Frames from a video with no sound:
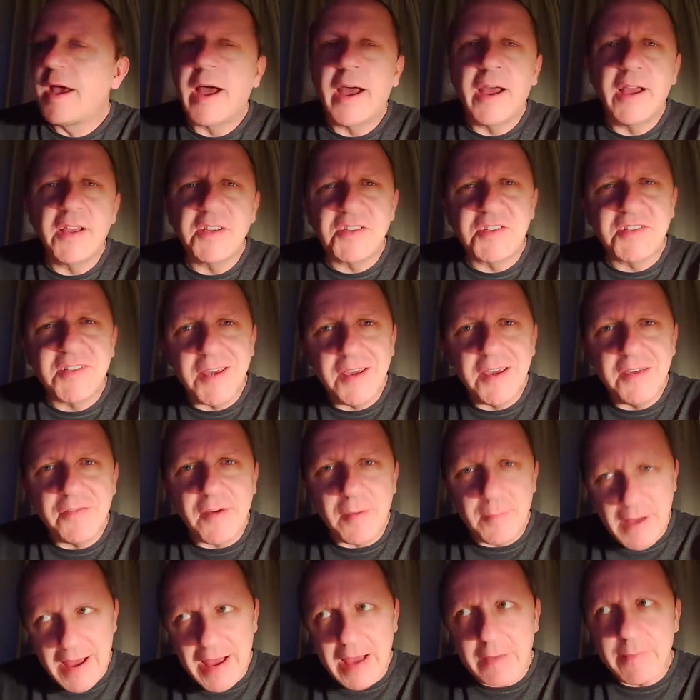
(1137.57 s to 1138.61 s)
Steve,
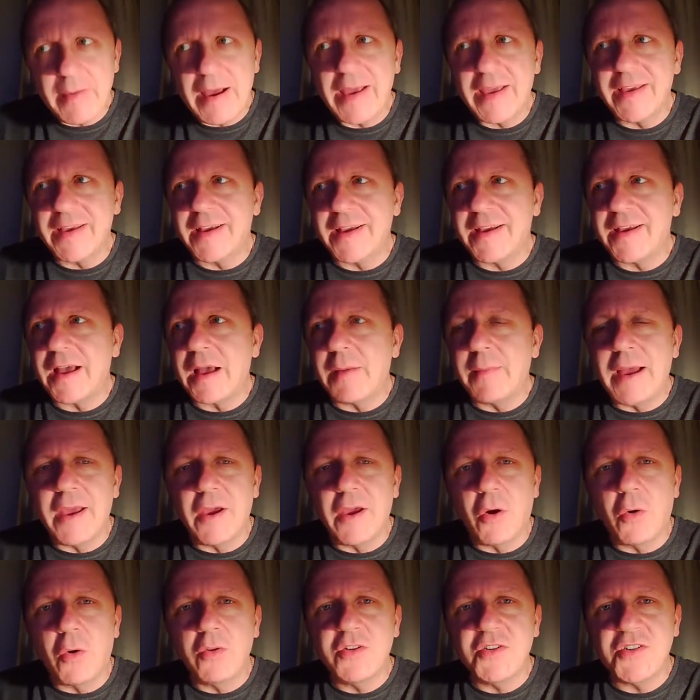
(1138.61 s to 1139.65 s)
I might
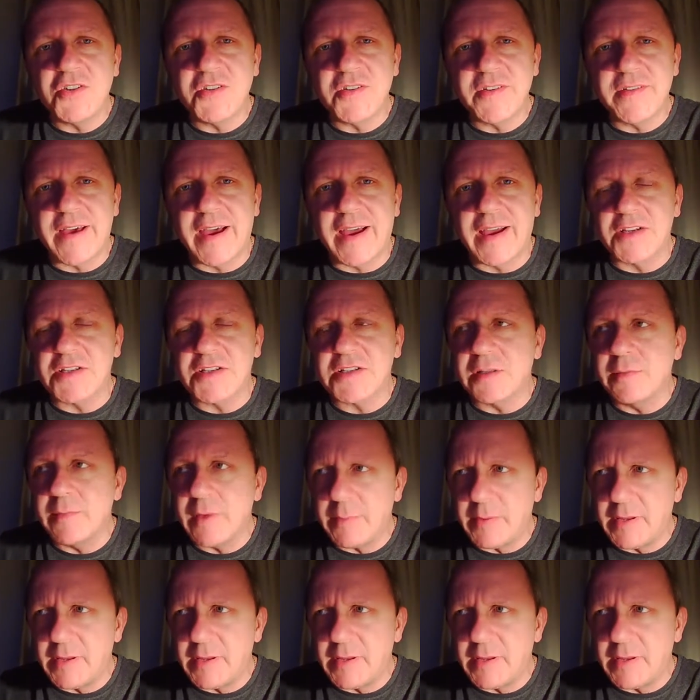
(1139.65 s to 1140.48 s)
hold you to that actually.